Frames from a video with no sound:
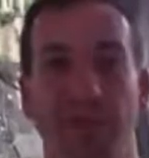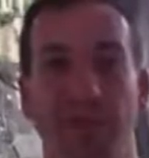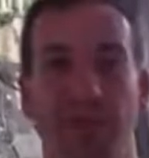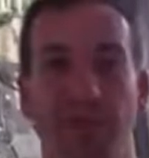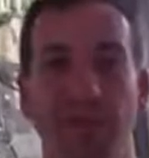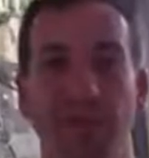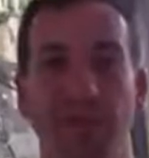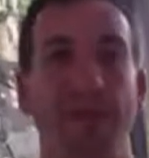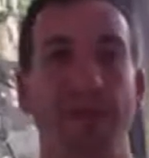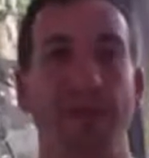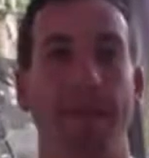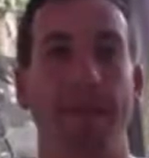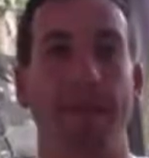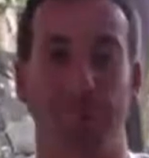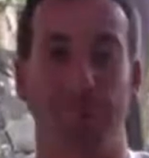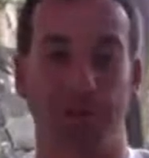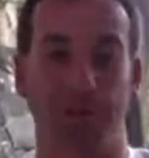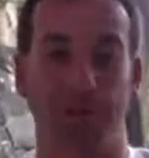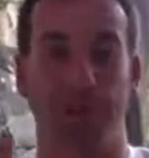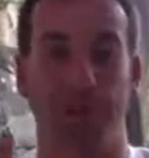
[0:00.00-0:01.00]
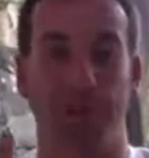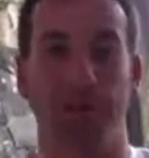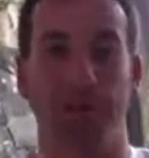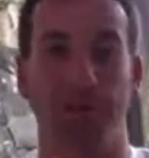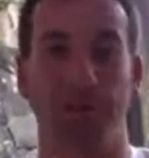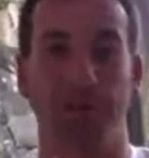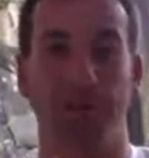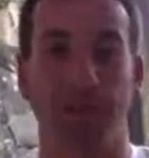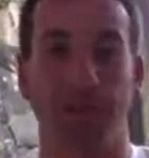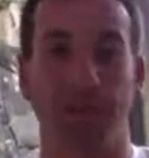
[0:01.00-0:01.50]
Now, if
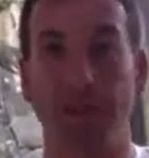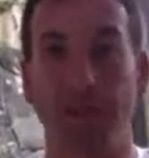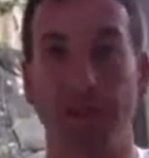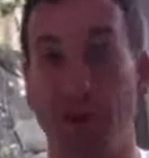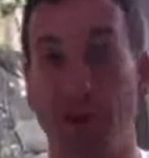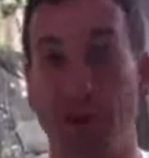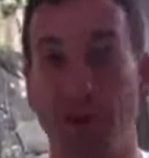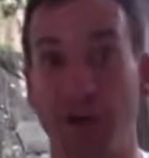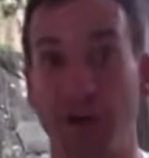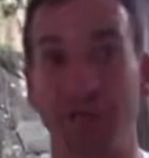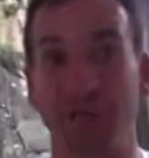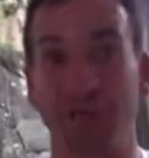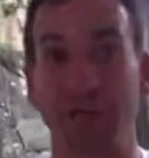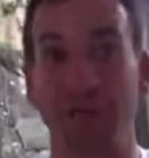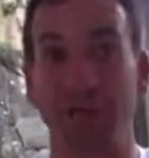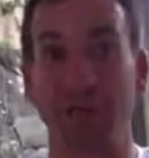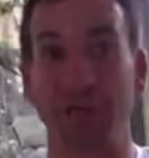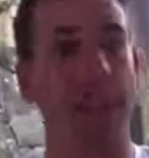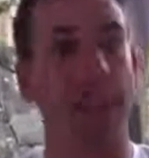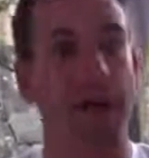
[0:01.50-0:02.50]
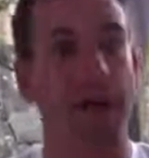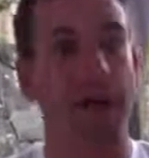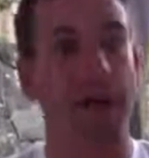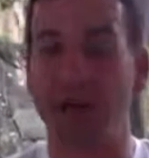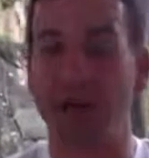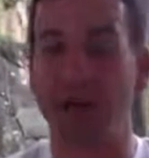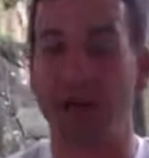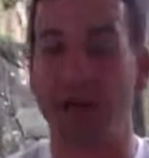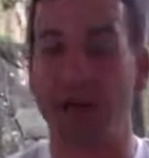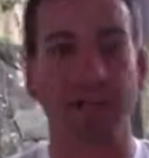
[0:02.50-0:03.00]
your concern is, well, I
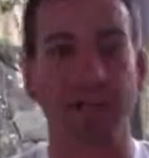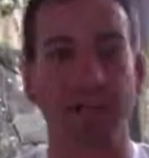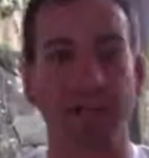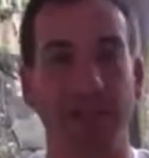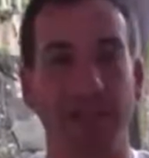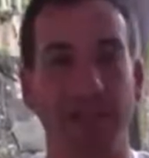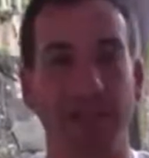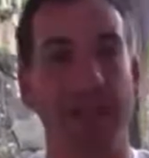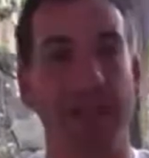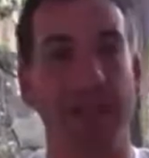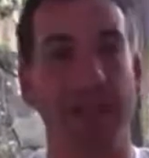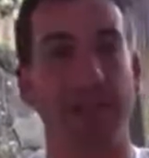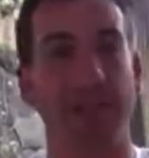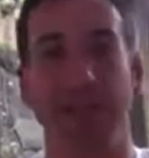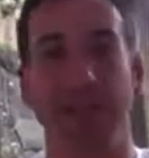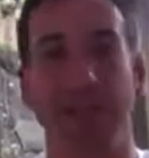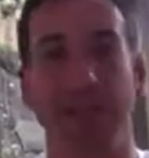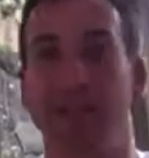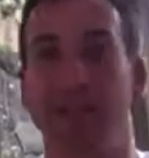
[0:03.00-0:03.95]
don't know how to do anything,